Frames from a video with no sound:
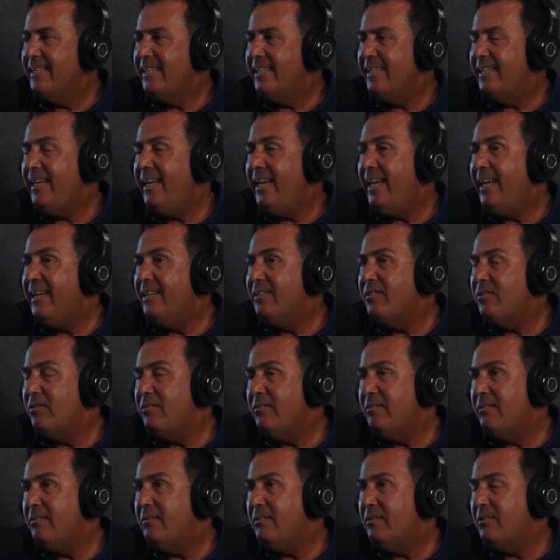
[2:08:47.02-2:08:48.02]
Yeah,
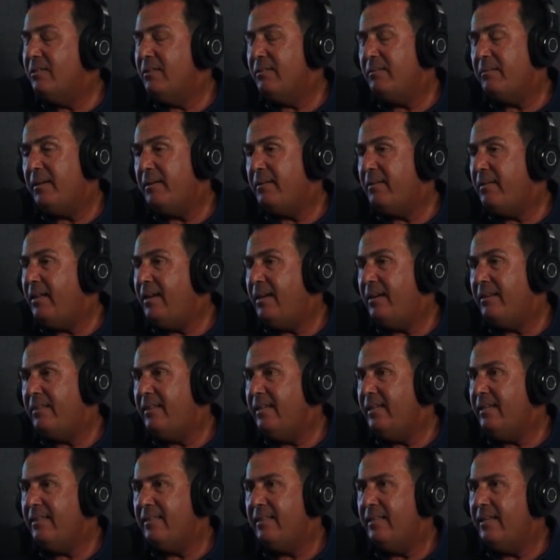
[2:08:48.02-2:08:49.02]
I
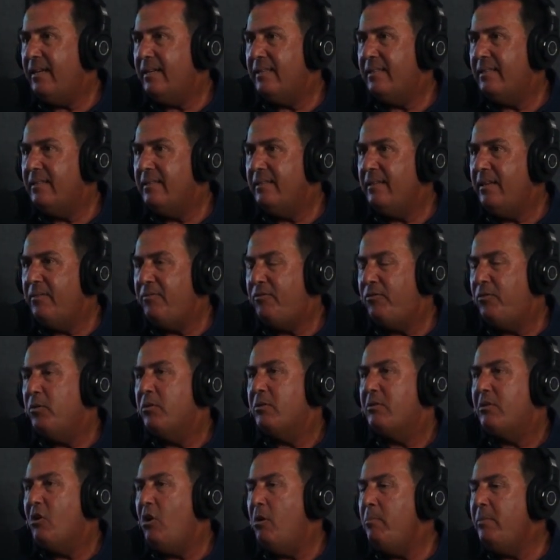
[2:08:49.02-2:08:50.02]
think that if you're
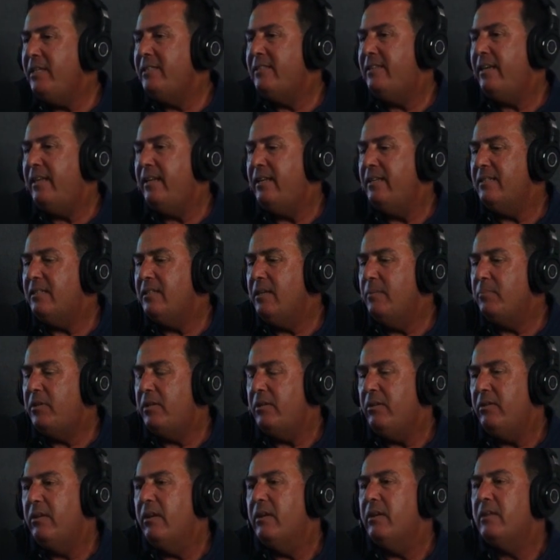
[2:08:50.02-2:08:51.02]
commentating something,
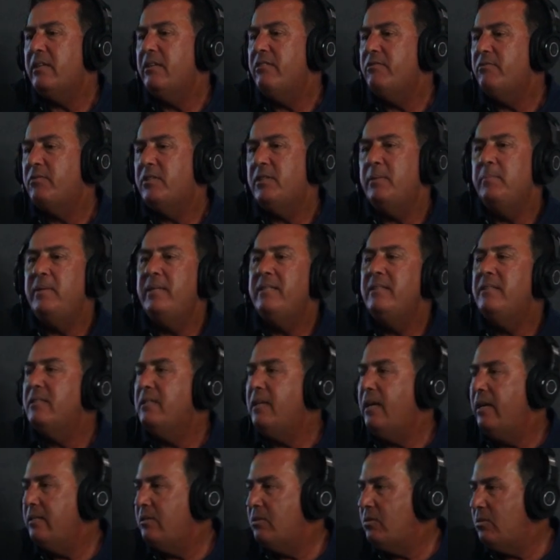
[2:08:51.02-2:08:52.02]
you're going to give some
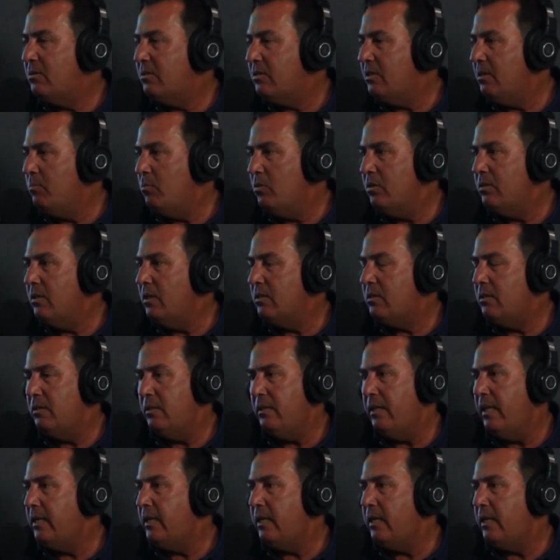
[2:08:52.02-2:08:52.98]
insights to someone that they